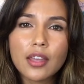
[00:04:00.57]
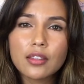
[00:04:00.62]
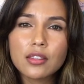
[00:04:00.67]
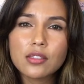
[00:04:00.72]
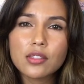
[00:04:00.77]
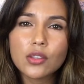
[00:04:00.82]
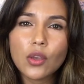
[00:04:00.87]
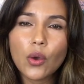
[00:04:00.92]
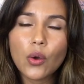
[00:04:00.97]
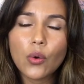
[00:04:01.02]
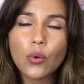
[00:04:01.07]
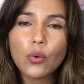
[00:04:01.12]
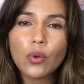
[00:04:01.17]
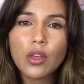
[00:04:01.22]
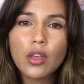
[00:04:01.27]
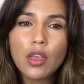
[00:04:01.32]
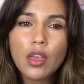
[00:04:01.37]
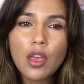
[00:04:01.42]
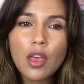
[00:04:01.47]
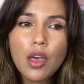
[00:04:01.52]
And so
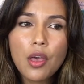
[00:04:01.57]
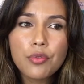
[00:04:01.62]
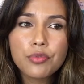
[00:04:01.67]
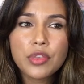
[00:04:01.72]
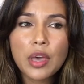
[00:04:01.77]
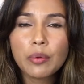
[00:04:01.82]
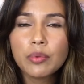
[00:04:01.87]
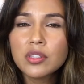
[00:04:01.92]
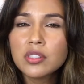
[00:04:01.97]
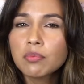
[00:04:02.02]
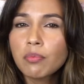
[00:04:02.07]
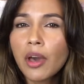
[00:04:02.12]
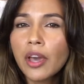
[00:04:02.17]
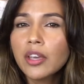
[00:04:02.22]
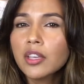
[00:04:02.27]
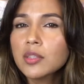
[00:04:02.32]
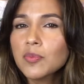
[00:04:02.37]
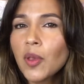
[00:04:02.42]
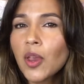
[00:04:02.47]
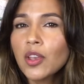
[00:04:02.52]
that was
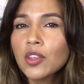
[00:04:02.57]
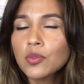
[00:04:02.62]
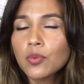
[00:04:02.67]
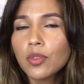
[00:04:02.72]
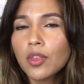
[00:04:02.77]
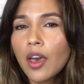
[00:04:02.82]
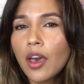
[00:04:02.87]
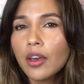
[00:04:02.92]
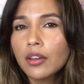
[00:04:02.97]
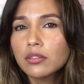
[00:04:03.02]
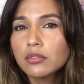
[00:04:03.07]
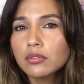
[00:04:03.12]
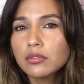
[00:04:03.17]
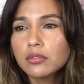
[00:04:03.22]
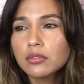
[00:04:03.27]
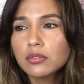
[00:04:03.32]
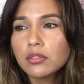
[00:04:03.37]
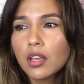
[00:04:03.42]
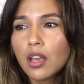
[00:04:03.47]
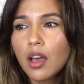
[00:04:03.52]
my experience with that.
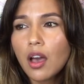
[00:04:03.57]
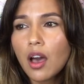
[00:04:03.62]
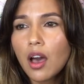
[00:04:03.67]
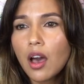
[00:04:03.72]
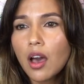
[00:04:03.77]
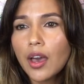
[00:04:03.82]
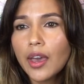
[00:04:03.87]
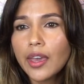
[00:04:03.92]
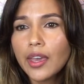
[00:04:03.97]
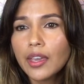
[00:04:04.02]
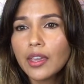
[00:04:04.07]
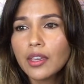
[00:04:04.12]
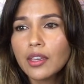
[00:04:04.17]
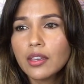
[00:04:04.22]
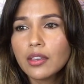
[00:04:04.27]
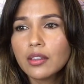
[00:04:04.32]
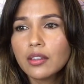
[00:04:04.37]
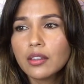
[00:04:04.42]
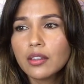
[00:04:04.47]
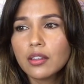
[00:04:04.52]

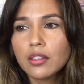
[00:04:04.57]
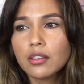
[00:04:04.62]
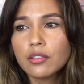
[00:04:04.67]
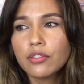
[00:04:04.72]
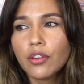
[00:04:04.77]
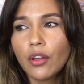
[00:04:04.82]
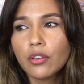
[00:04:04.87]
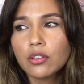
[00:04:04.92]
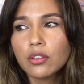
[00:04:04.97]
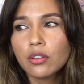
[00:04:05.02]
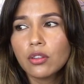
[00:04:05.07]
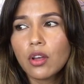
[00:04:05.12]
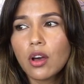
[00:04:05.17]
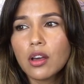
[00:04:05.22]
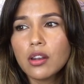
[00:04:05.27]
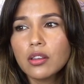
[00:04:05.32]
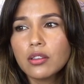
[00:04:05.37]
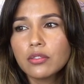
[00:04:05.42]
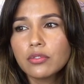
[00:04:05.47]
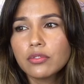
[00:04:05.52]
I felt a
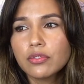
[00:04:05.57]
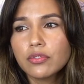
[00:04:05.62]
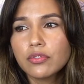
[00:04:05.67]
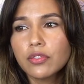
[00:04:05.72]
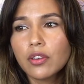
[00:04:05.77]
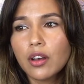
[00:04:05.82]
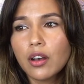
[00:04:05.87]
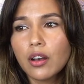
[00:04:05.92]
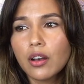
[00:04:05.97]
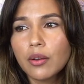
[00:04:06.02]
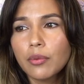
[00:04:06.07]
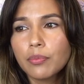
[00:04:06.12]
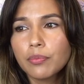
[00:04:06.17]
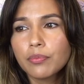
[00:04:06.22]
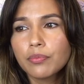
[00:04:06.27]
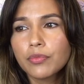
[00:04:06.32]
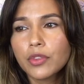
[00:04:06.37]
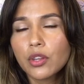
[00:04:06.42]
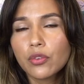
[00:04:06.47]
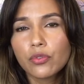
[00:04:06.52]
lot of
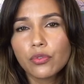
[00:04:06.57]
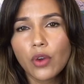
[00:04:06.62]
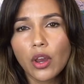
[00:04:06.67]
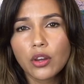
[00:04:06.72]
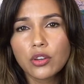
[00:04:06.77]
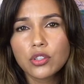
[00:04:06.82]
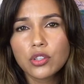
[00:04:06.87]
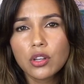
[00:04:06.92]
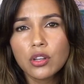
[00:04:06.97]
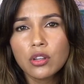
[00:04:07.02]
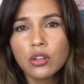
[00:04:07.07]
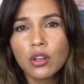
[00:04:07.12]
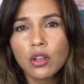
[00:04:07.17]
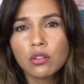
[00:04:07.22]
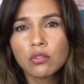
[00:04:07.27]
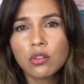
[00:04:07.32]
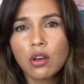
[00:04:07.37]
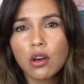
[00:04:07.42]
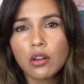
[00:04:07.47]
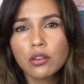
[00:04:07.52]
friction,
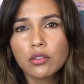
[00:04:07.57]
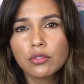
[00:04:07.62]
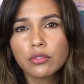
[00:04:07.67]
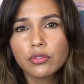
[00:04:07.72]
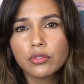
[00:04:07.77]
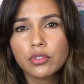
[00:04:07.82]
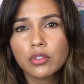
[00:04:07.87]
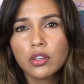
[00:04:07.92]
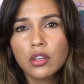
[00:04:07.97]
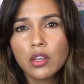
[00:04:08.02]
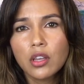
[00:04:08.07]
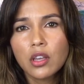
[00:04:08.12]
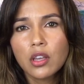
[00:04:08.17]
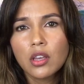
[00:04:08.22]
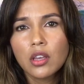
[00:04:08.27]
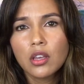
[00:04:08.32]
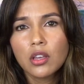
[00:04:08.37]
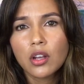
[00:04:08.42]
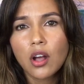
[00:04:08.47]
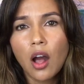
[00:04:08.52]
a lot of
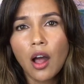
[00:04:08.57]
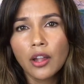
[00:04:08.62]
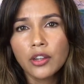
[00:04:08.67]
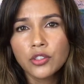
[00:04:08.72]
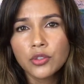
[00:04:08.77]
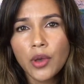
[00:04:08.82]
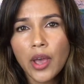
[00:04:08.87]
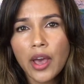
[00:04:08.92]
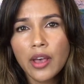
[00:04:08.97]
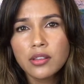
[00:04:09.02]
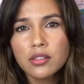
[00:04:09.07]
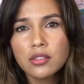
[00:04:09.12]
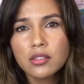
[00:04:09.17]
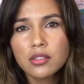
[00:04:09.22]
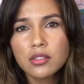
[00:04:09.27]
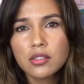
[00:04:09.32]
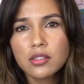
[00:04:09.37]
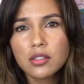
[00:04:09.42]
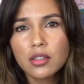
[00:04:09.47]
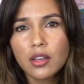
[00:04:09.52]

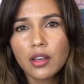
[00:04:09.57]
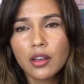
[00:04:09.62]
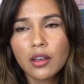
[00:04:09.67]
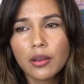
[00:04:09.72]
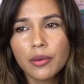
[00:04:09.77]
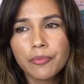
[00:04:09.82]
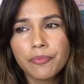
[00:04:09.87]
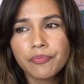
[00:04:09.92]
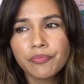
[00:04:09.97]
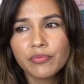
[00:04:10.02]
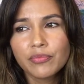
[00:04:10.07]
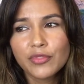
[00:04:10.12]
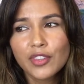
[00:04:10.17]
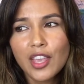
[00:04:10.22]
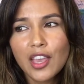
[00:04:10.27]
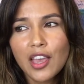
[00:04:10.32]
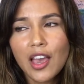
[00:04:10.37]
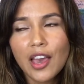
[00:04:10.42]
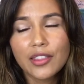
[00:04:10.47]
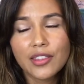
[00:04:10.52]
contrast.
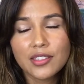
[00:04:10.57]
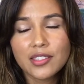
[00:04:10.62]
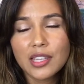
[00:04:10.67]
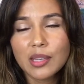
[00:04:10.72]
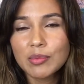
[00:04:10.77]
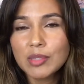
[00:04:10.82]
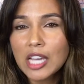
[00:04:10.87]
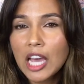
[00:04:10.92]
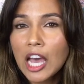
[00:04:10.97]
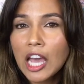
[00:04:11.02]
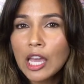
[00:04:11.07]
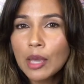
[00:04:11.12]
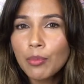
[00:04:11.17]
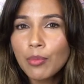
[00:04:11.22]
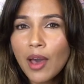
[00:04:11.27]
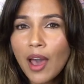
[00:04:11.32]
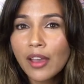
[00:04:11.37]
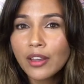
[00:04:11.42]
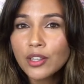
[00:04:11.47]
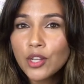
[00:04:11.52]
At the same
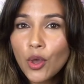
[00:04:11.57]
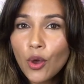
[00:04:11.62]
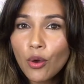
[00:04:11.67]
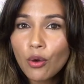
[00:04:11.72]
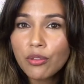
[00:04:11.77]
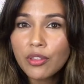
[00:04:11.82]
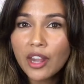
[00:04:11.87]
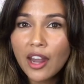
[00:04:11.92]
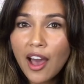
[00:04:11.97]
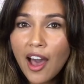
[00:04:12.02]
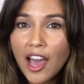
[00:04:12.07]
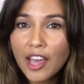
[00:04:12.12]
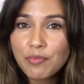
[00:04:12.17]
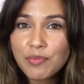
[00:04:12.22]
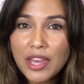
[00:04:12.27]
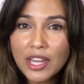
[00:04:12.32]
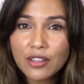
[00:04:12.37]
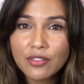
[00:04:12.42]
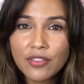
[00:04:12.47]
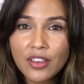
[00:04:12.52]
time, I know that I
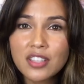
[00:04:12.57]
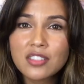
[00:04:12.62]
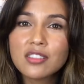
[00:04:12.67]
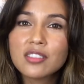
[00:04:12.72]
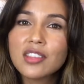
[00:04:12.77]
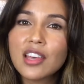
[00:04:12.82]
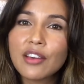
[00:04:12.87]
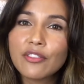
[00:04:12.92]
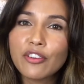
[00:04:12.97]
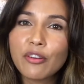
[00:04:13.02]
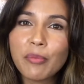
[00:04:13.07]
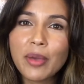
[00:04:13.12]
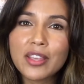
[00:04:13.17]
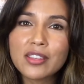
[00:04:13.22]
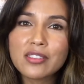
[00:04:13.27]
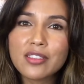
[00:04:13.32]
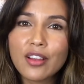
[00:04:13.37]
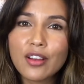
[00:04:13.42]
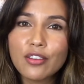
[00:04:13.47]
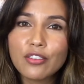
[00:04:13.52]
manifested that for
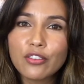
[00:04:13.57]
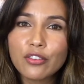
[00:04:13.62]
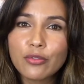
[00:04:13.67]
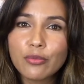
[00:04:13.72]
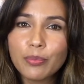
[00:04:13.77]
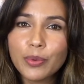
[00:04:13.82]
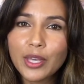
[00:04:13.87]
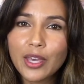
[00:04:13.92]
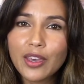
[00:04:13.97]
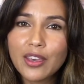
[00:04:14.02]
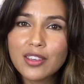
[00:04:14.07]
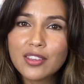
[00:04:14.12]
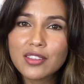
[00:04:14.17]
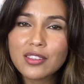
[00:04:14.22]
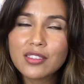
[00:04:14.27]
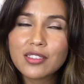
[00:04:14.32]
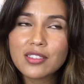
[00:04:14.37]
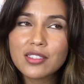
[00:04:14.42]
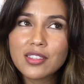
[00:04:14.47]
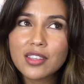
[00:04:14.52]
myself
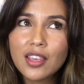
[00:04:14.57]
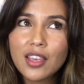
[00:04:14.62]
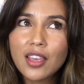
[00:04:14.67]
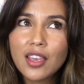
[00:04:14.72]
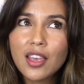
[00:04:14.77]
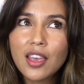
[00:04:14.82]
because